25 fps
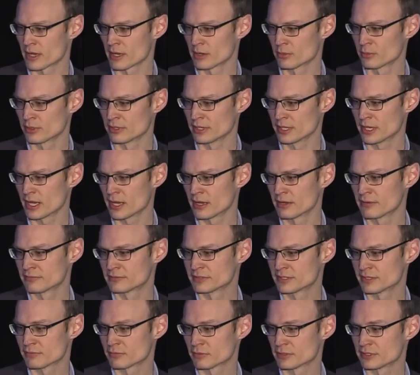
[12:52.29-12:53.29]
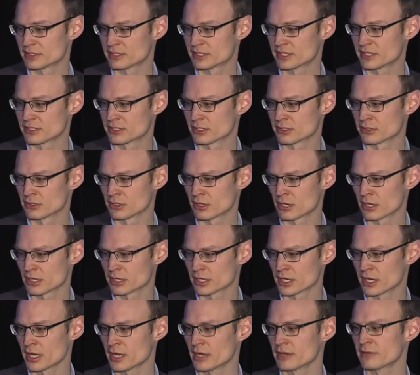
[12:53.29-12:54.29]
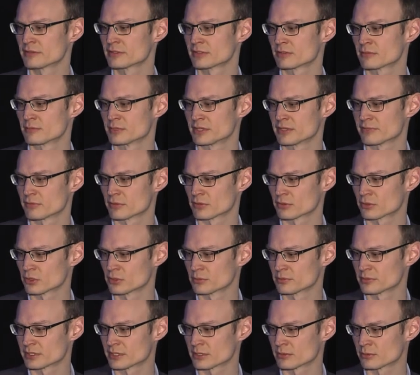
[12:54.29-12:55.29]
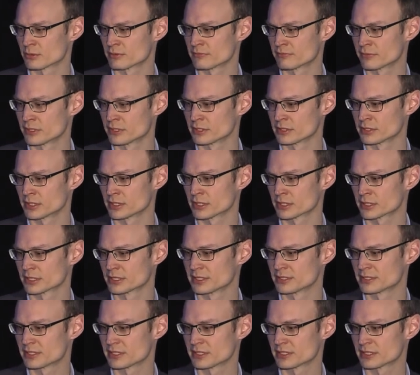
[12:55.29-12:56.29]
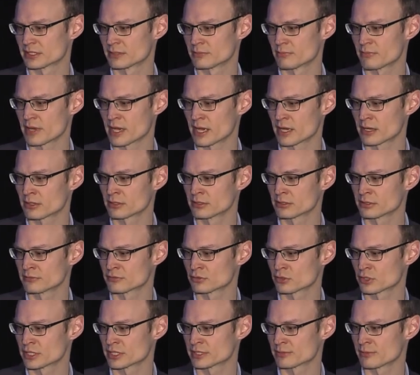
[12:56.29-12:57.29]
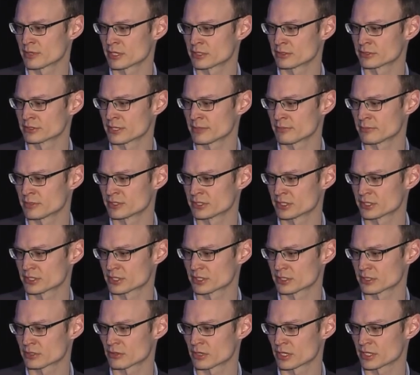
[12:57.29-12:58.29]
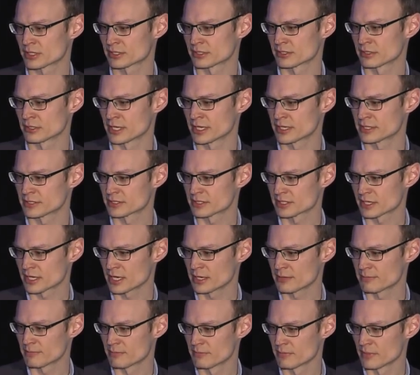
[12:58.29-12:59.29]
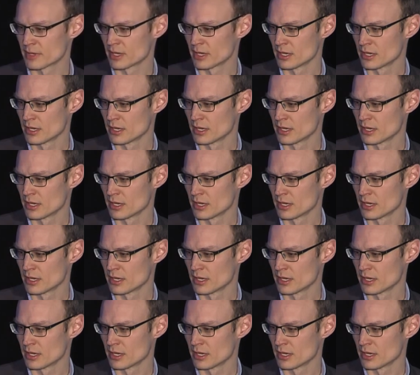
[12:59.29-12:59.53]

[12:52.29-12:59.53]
We have different seasonal archives from different groups that reveal a consistent pattern of trace metal deposition across the landscape.